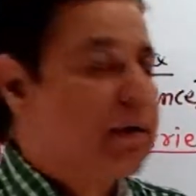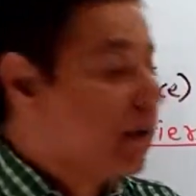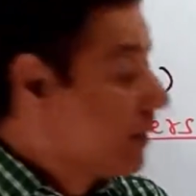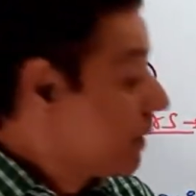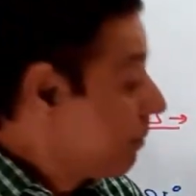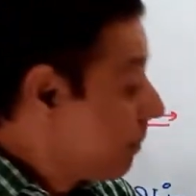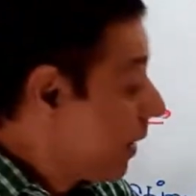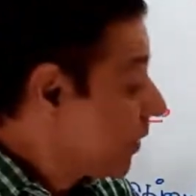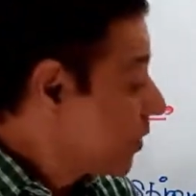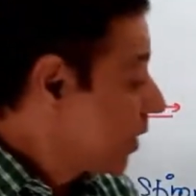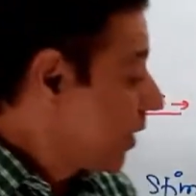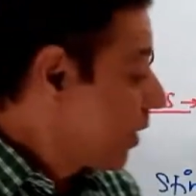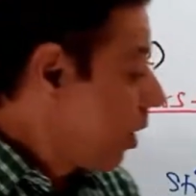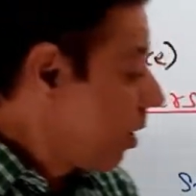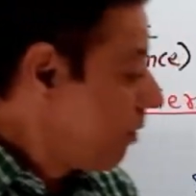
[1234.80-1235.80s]
the
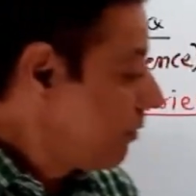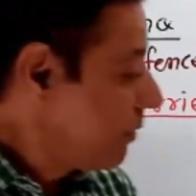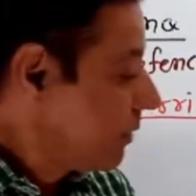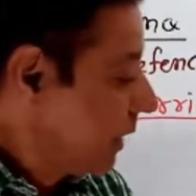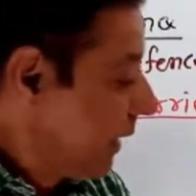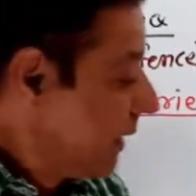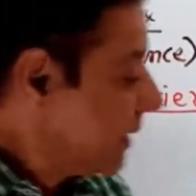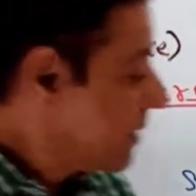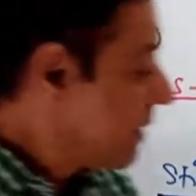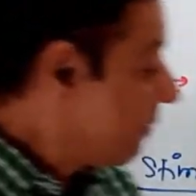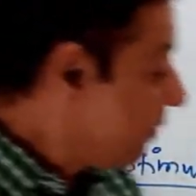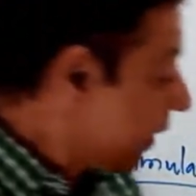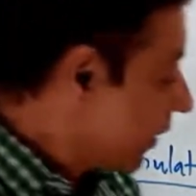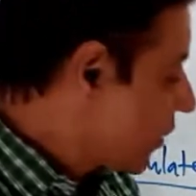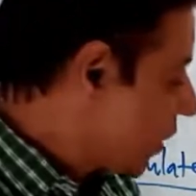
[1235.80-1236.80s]
function
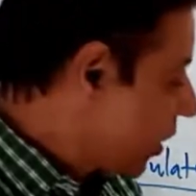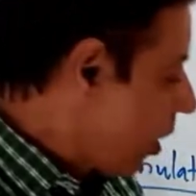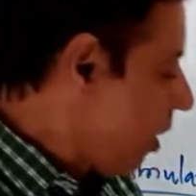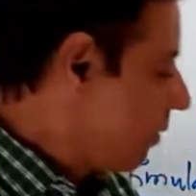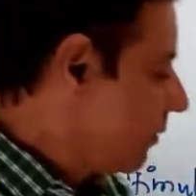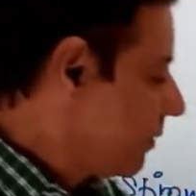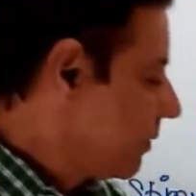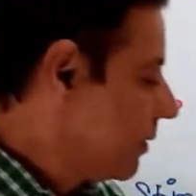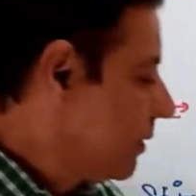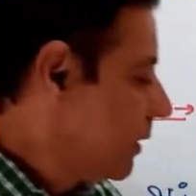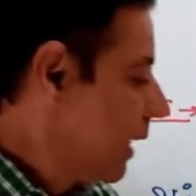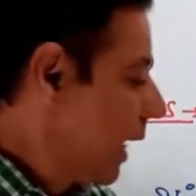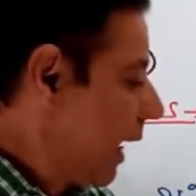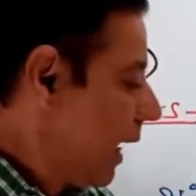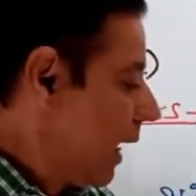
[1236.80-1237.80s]
of
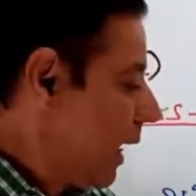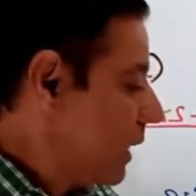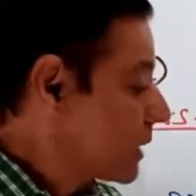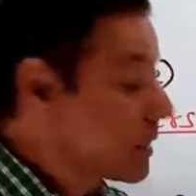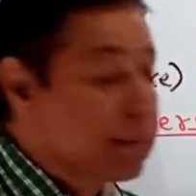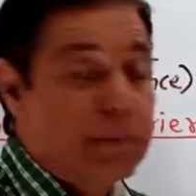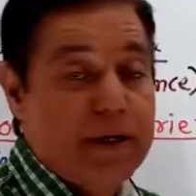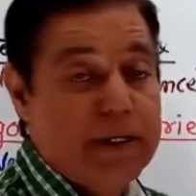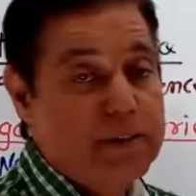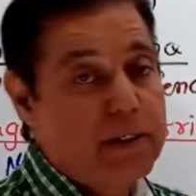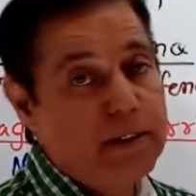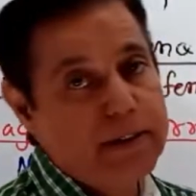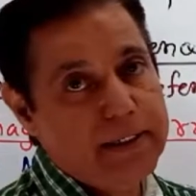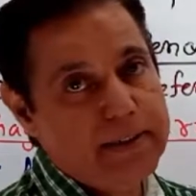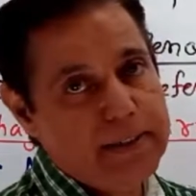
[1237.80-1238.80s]

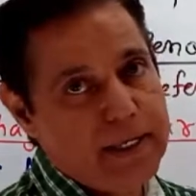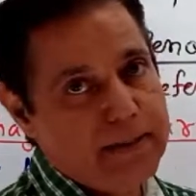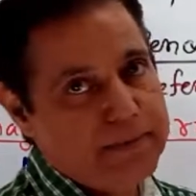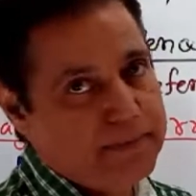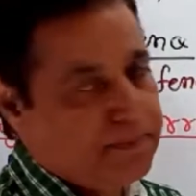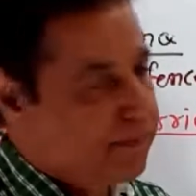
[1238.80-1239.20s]
suppressor T cells